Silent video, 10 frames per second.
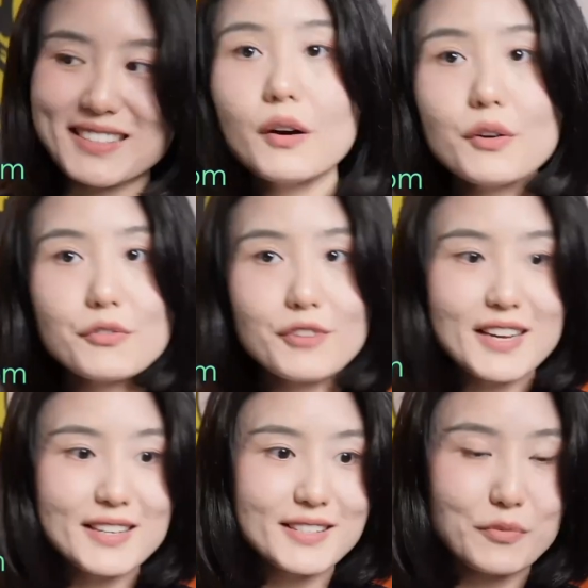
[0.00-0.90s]

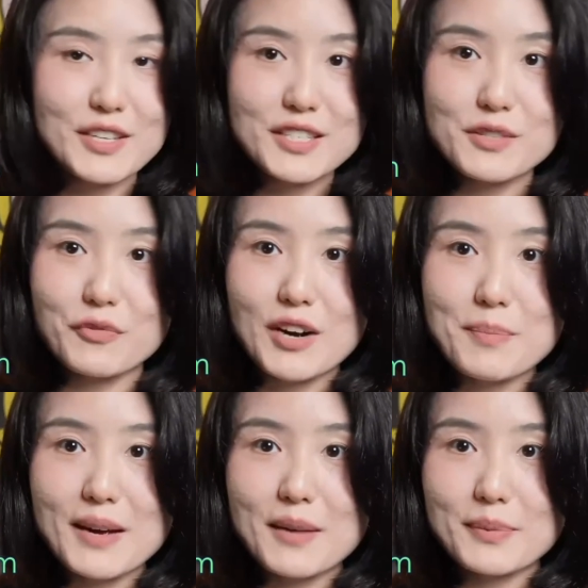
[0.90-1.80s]
Alright, we just
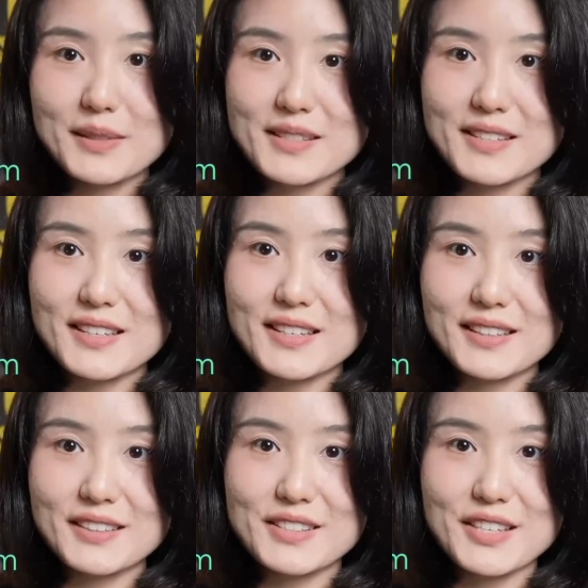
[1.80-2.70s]
wrap up the
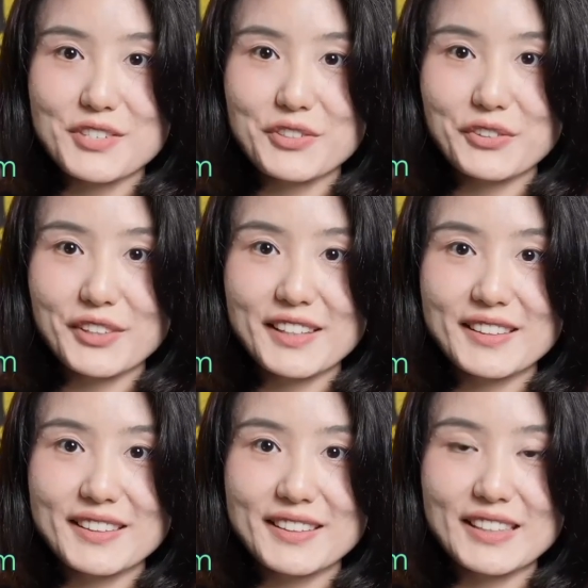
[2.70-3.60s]
concessionary
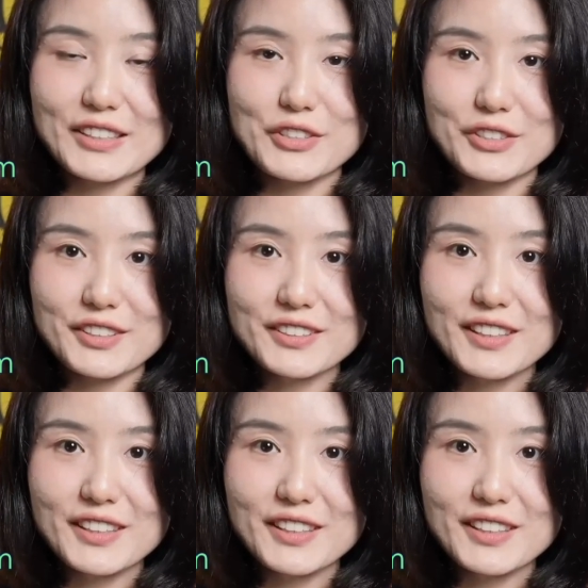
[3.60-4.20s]
deduction,